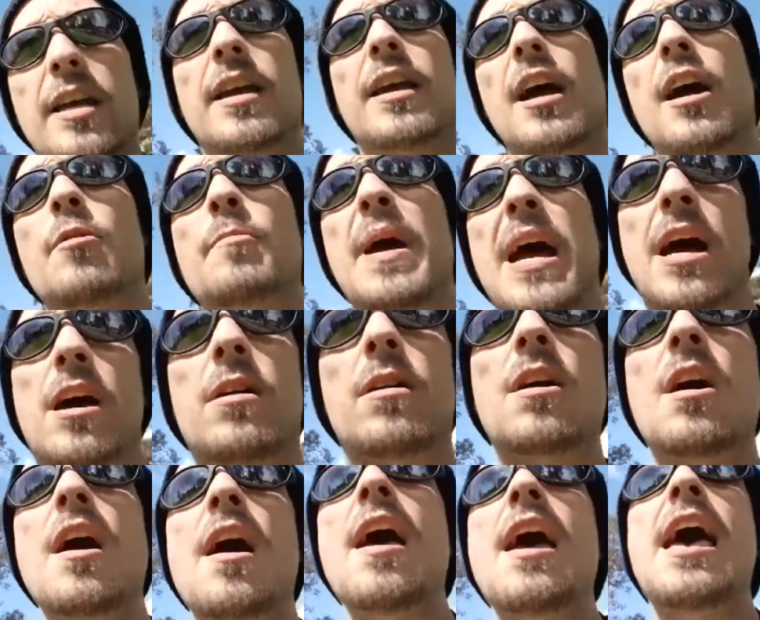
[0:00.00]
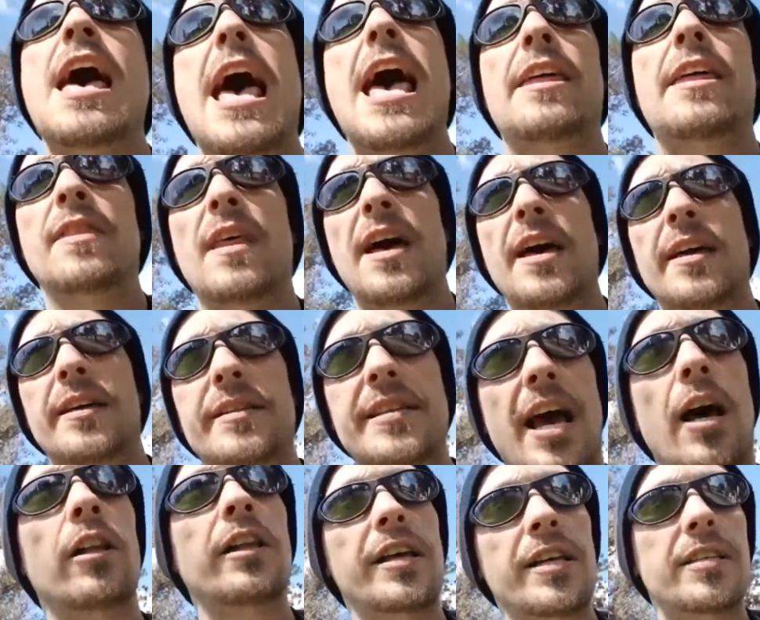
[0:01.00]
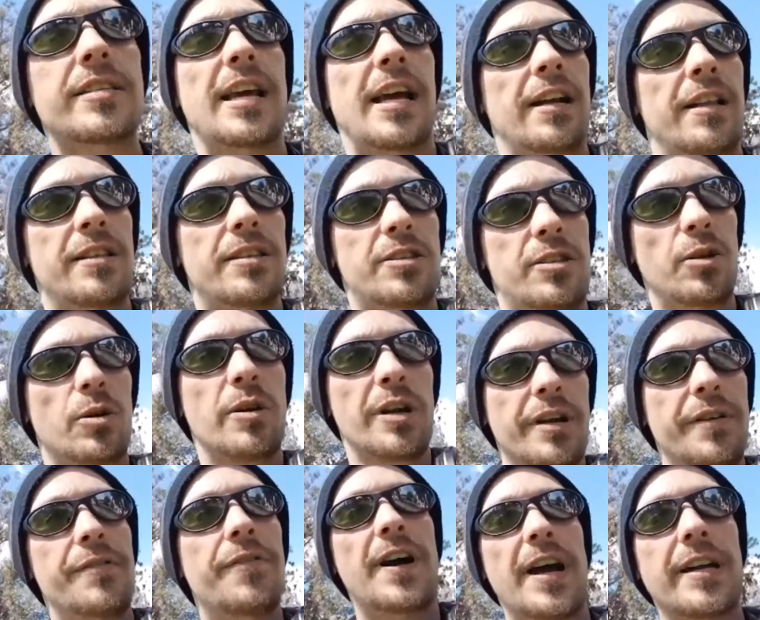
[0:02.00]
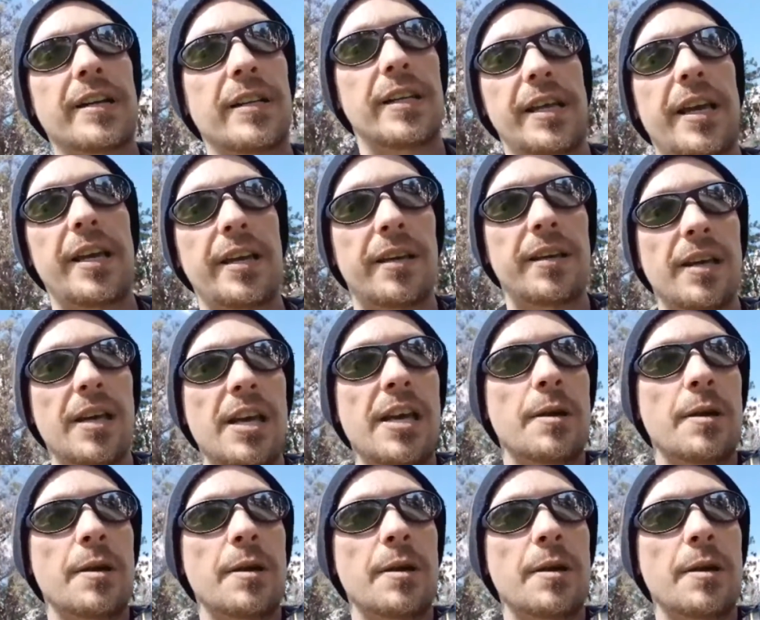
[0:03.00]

can come out and tell his side of the story finally.